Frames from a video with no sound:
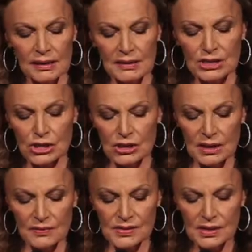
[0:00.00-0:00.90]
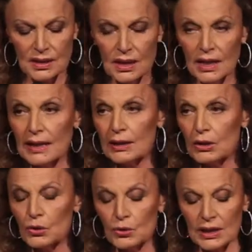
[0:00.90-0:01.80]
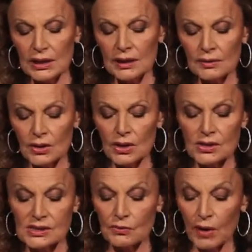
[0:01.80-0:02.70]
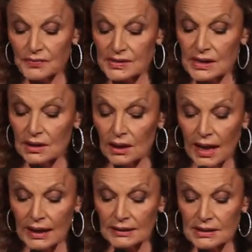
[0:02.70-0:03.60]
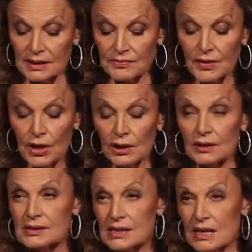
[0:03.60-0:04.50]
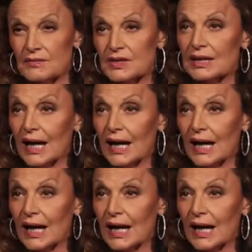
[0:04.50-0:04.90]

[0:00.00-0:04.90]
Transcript: initiatives, including the Swarovski Collective, conceived in